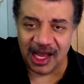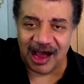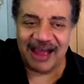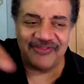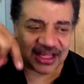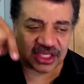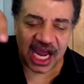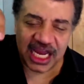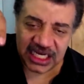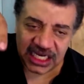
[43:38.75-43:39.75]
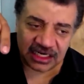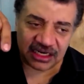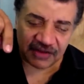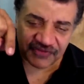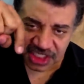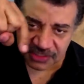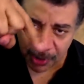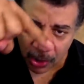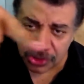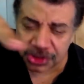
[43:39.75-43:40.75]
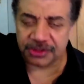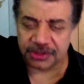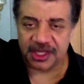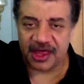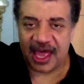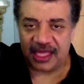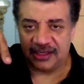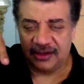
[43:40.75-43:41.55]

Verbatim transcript: I needed enough exposure to that,